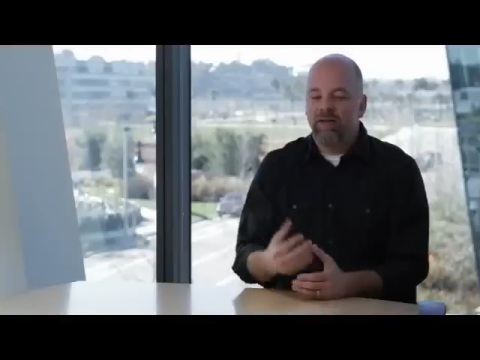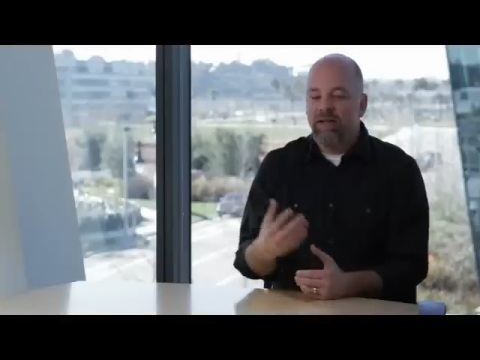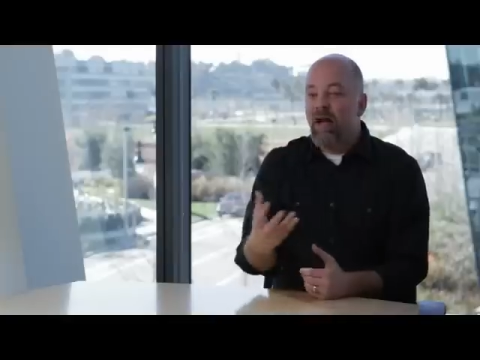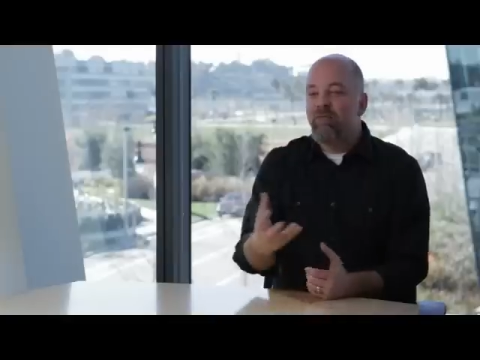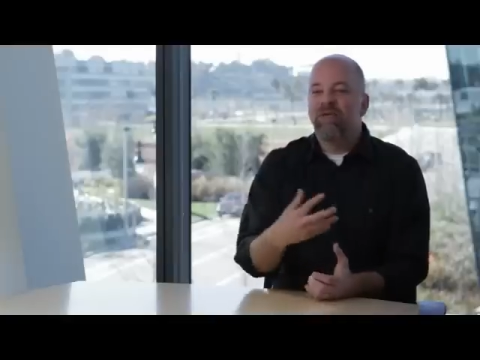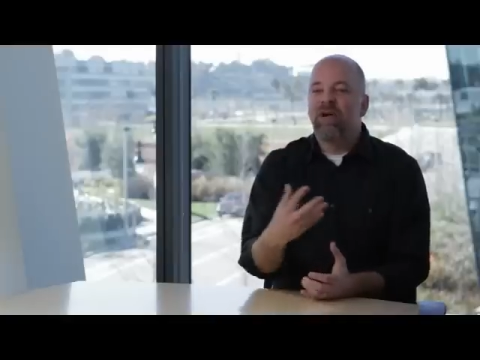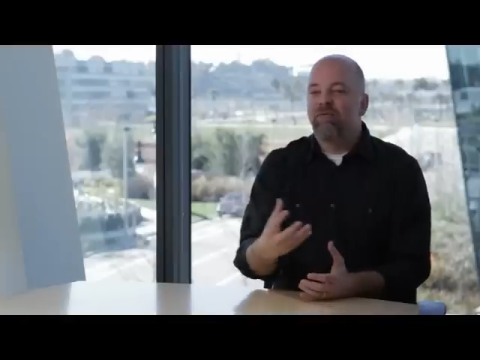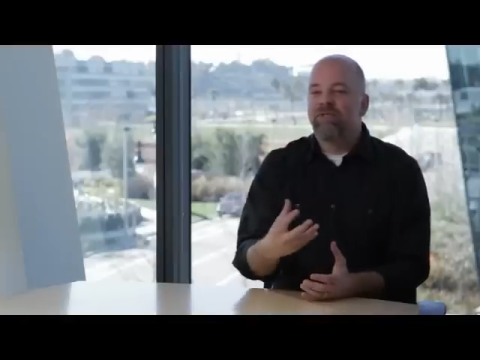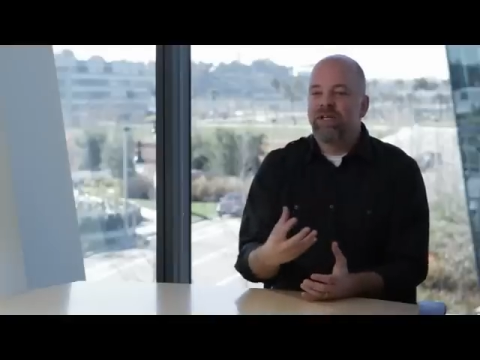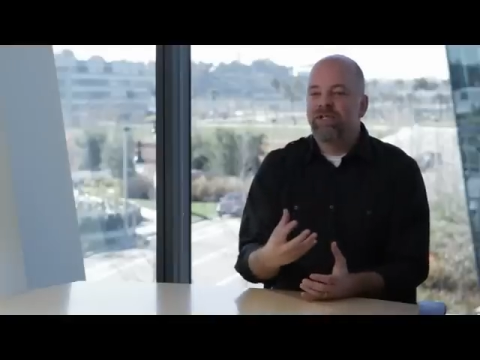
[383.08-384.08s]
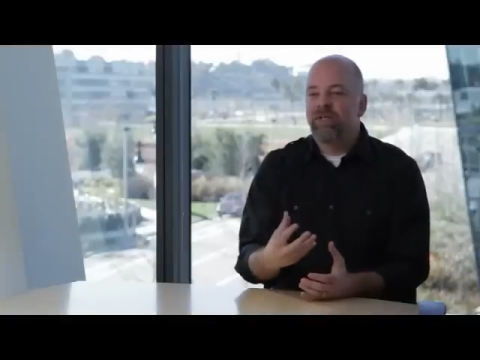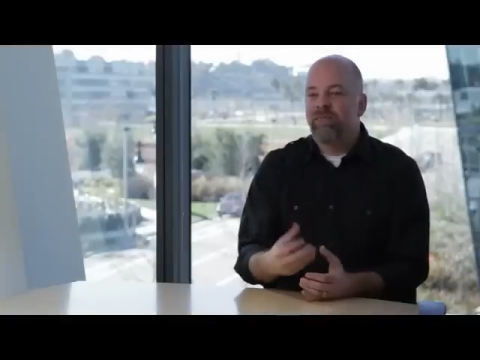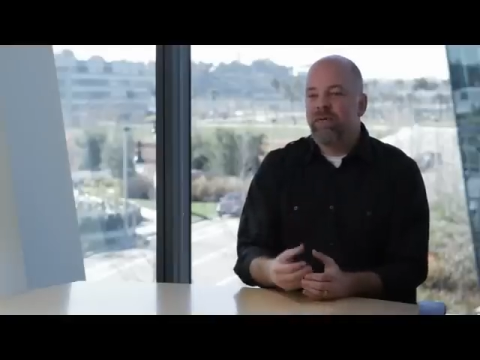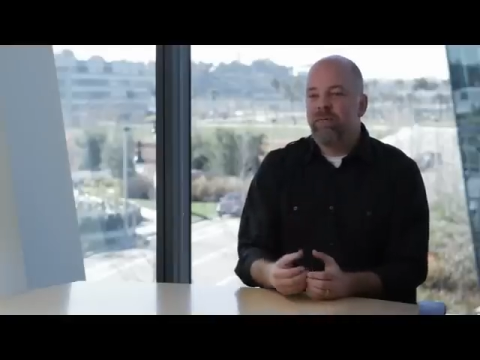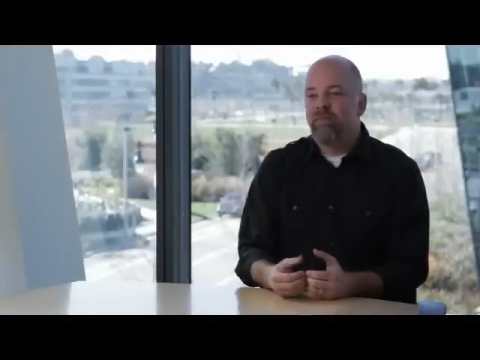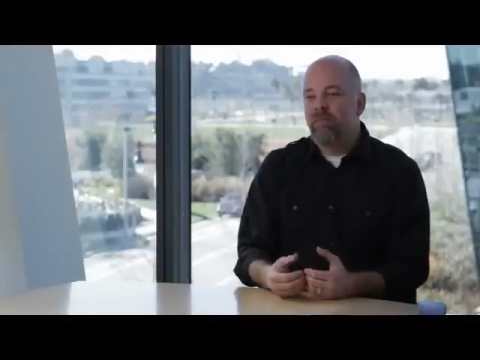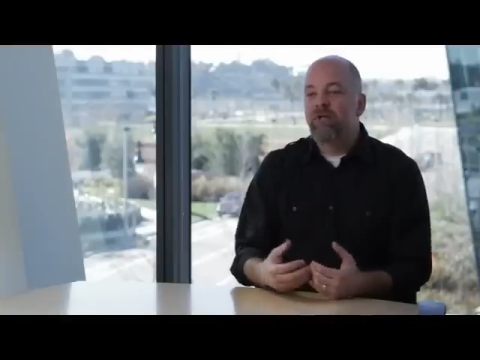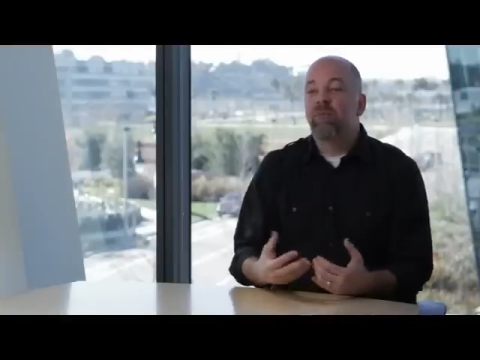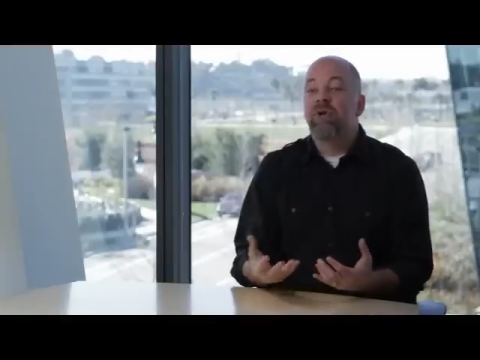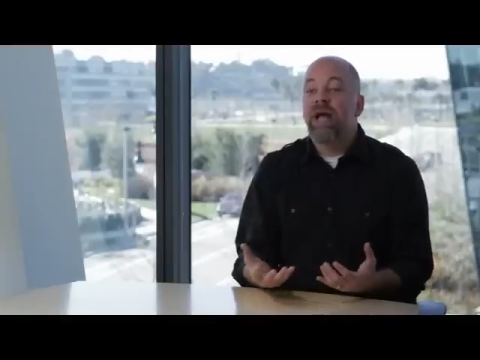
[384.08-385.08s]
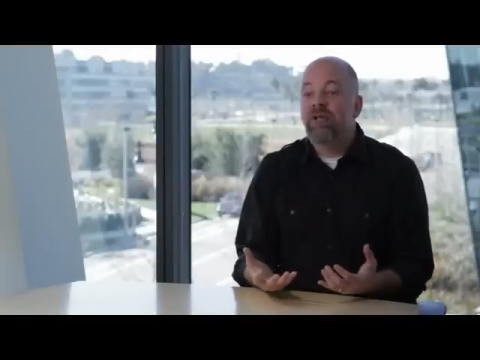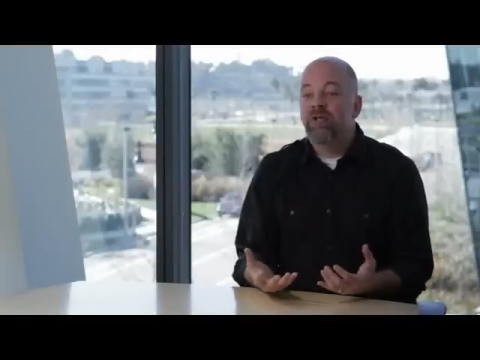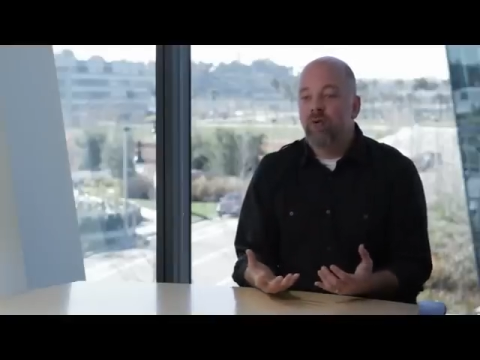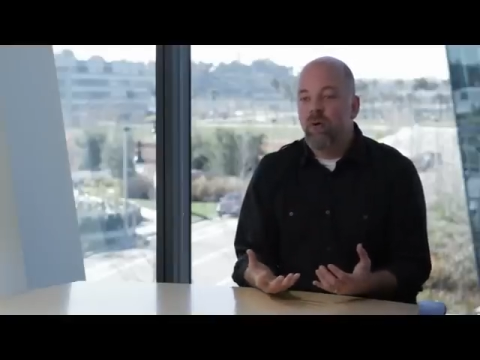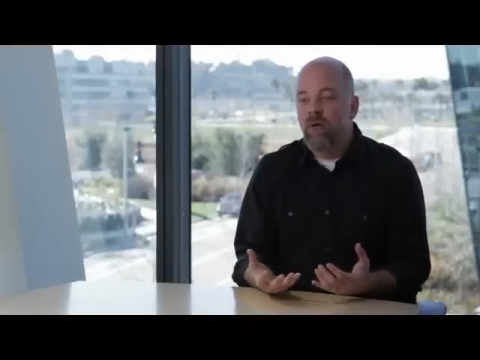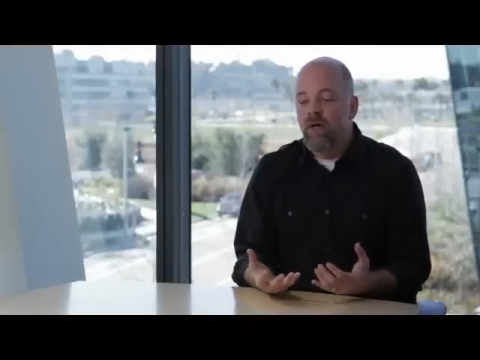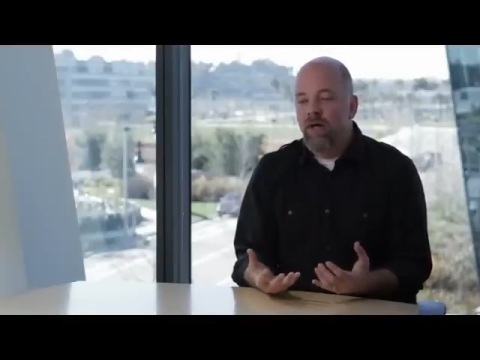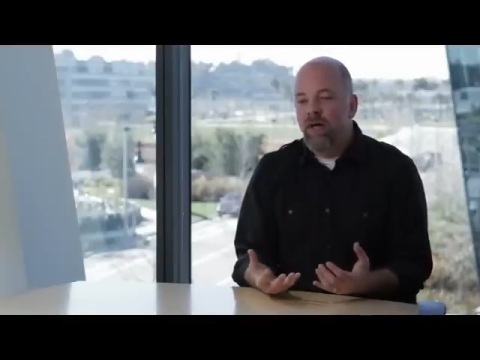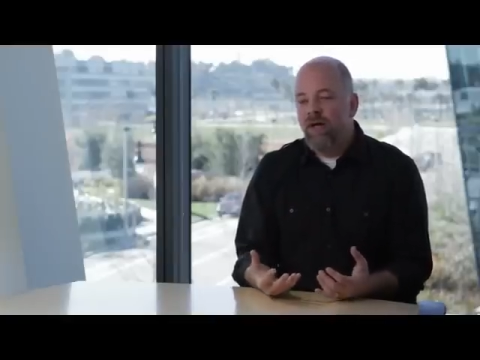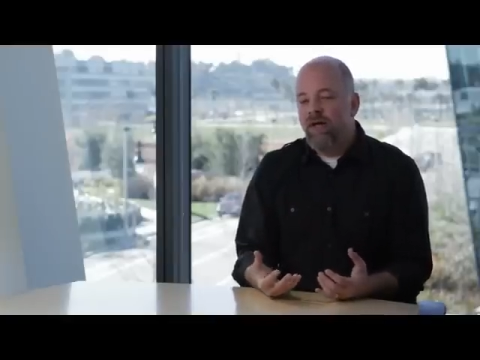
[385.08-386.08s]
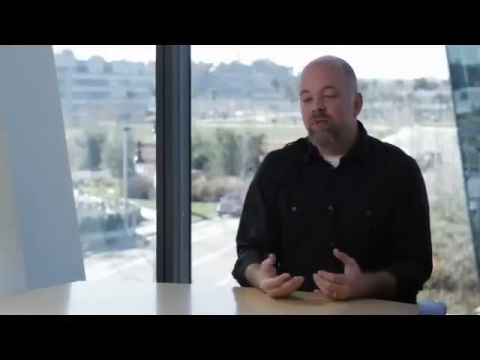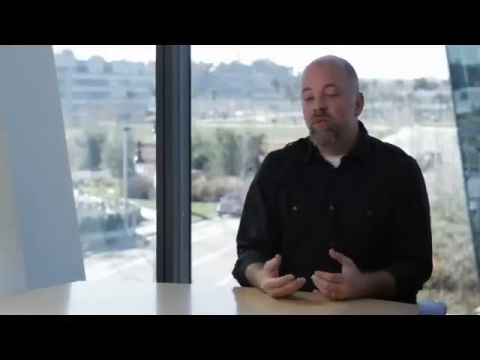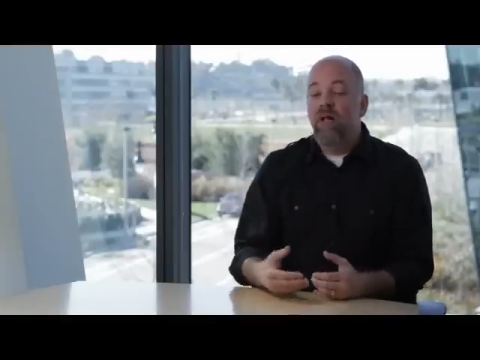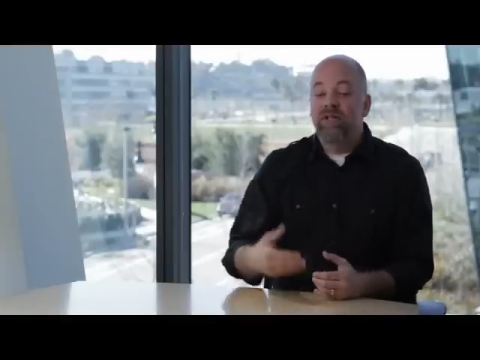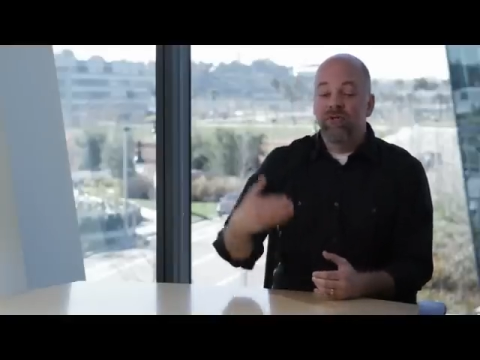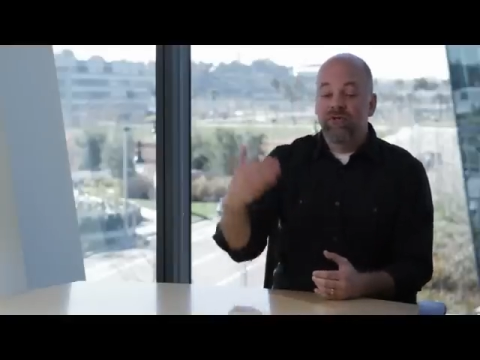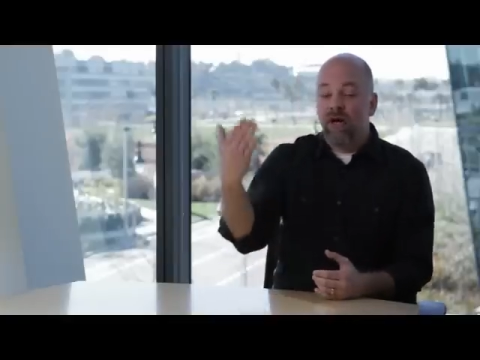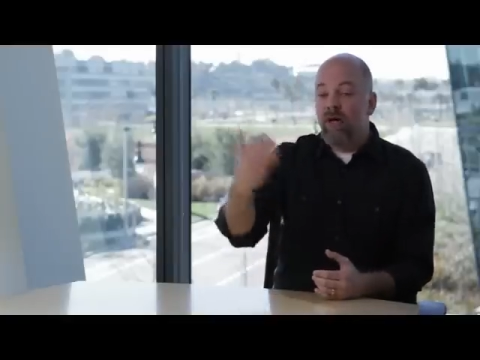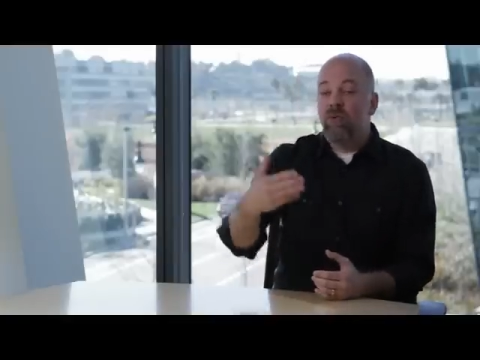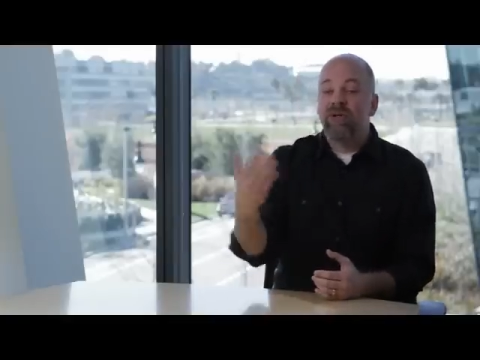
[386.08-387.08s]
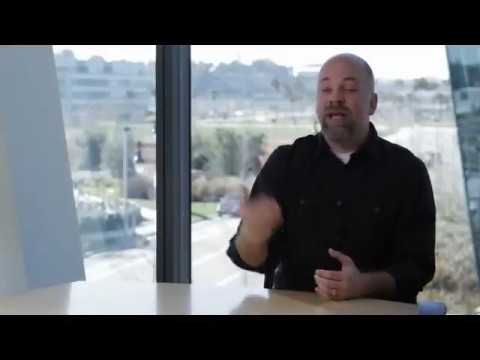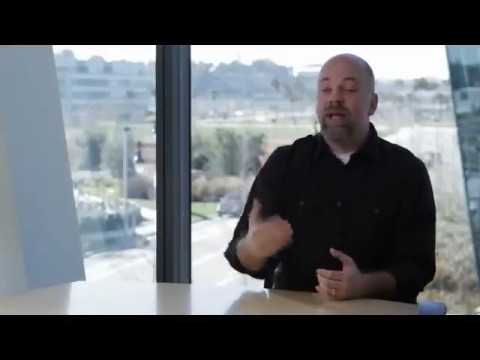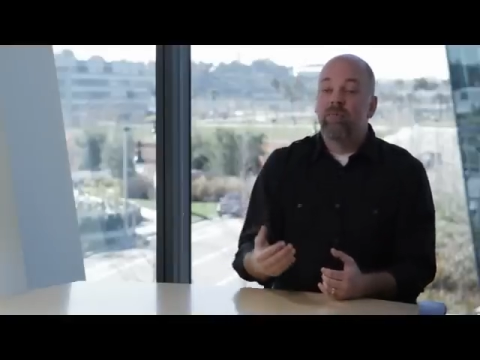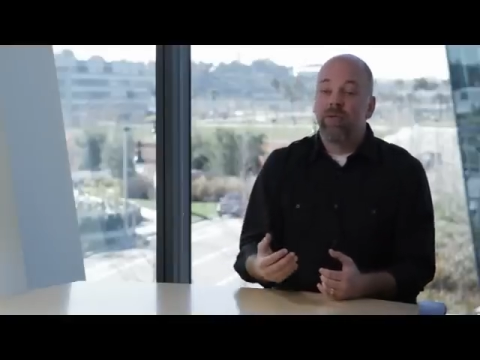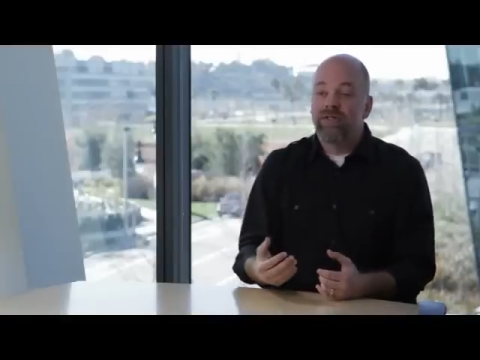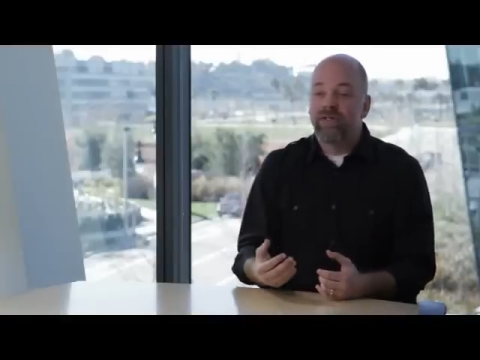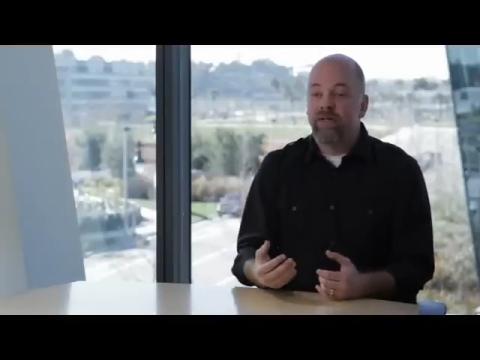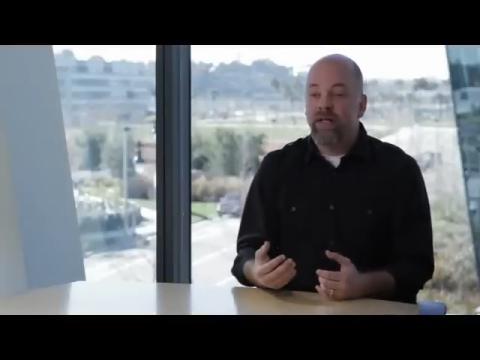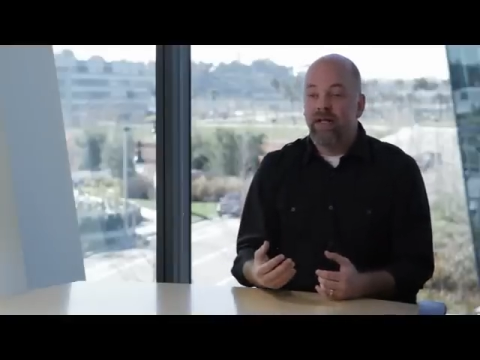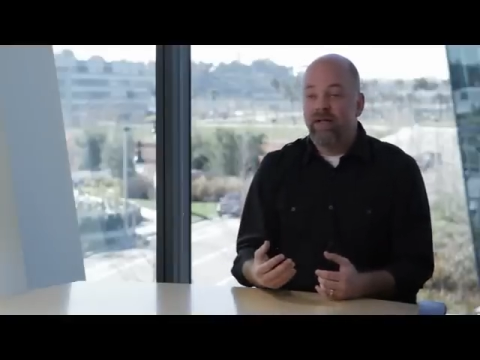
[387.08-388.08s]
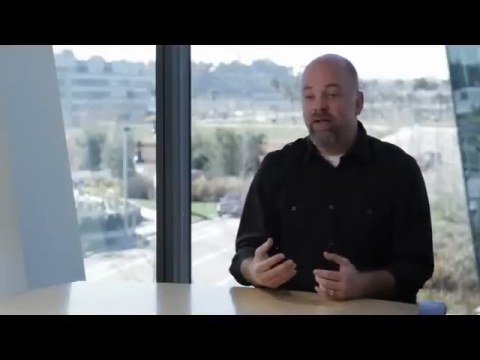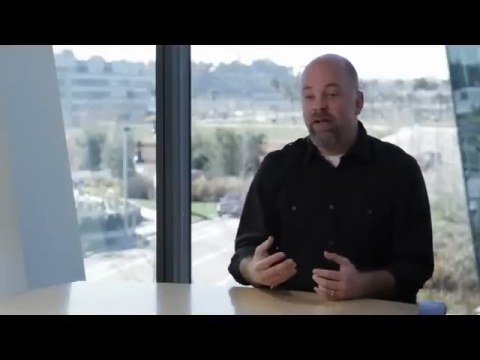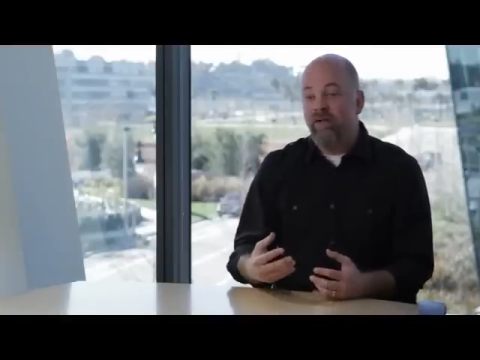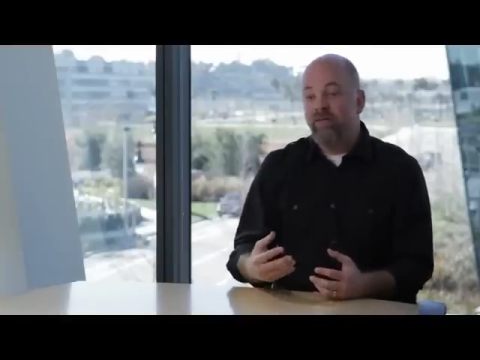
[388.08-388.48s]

and allow for the conversation to be much more natural, uh, as well as using onboard cameras and